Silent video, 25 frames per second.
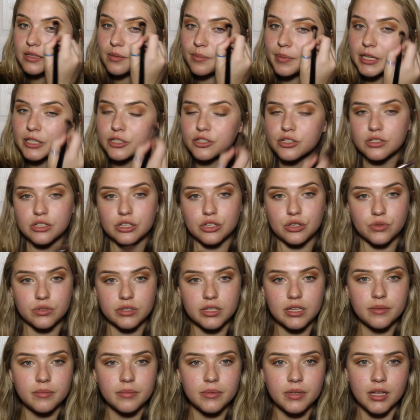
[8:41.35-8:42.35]
some pictures and
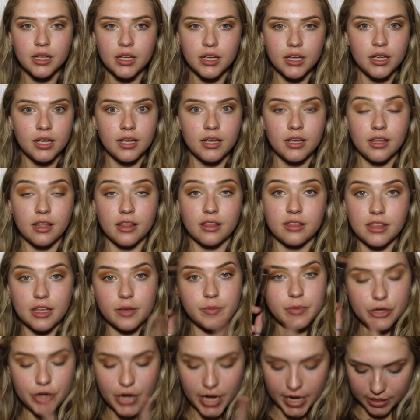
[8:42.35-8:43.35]
use them,
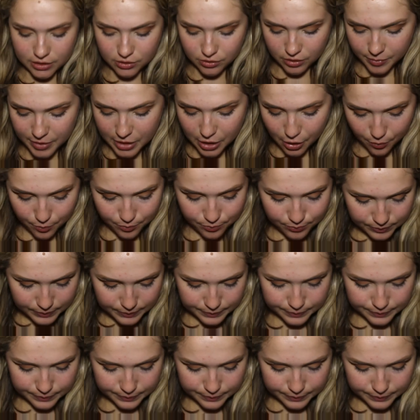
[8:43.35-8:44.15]
that'd be great. So let me know.